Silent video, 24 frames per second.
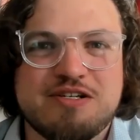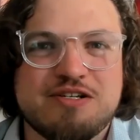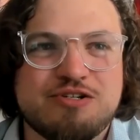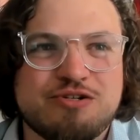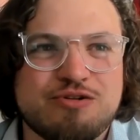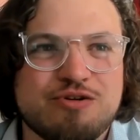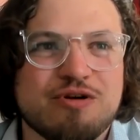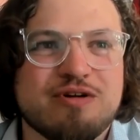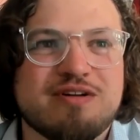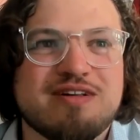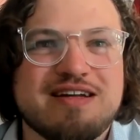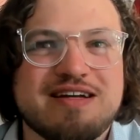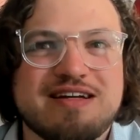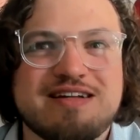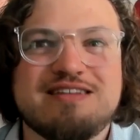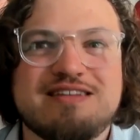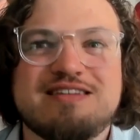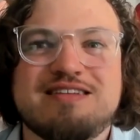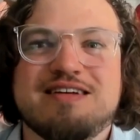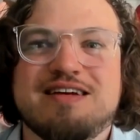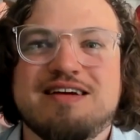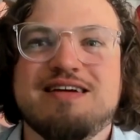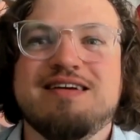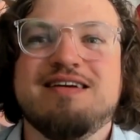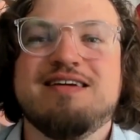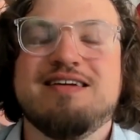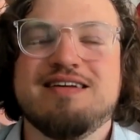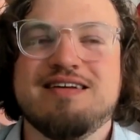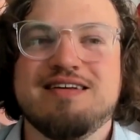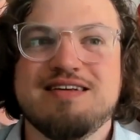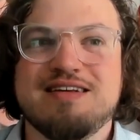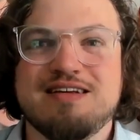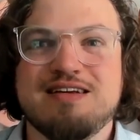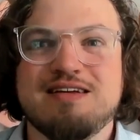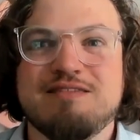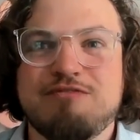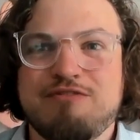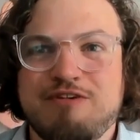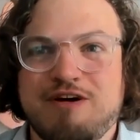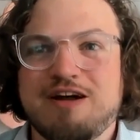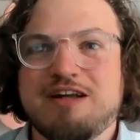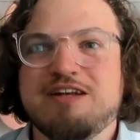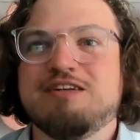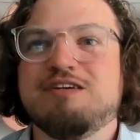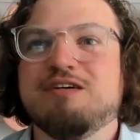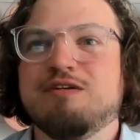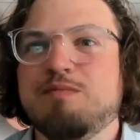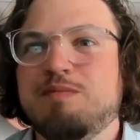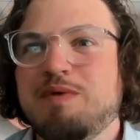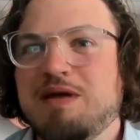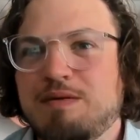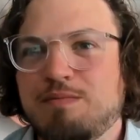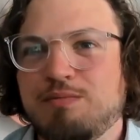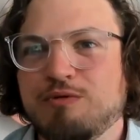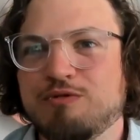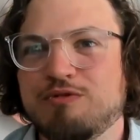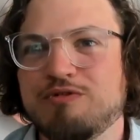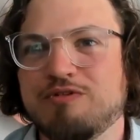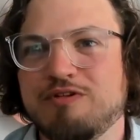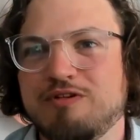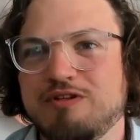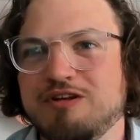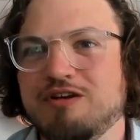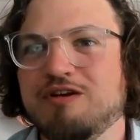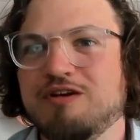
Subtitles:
are struggling to find good people through the